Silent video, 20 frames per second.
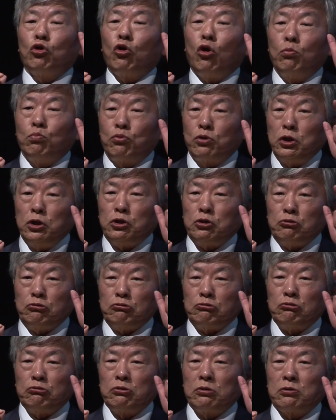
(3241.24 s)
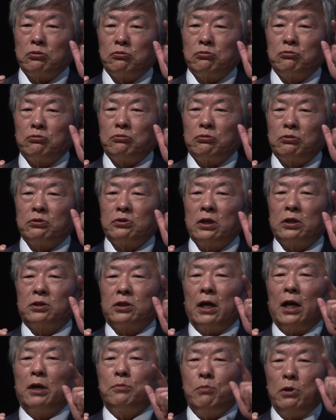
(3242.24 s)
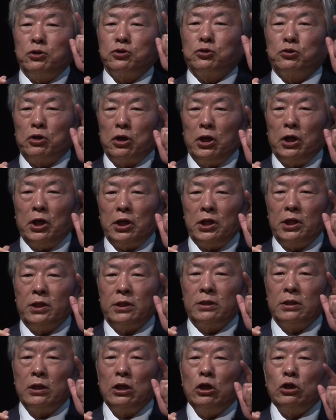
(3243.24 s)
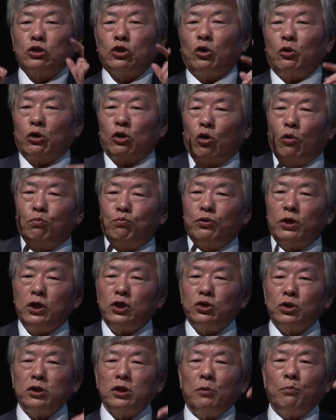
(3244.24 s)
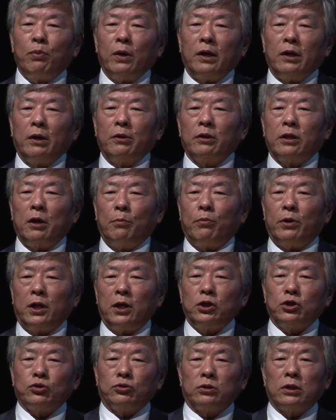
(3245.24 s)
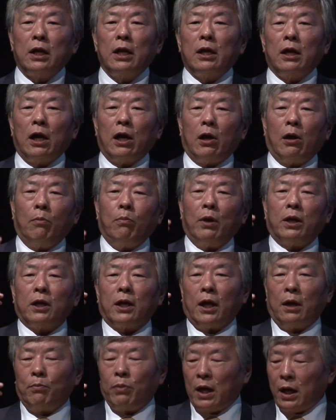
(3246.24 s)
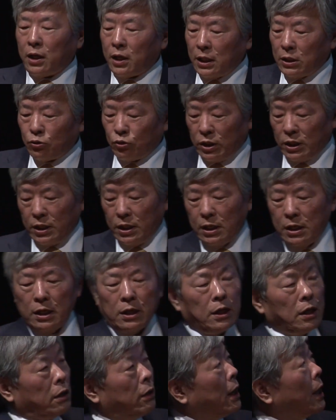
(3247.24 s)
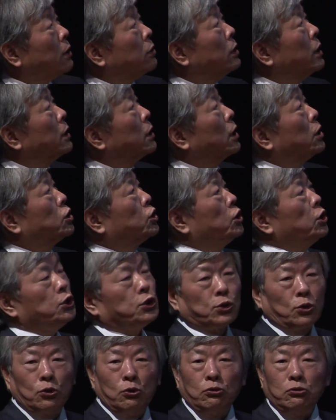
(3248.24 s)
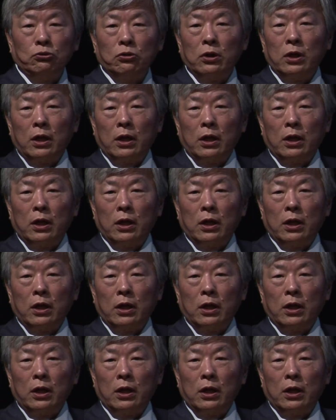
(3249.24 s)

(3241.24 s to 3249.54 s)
completion that I mentioned earlier. So completion and separation are apparently like in a seesaw.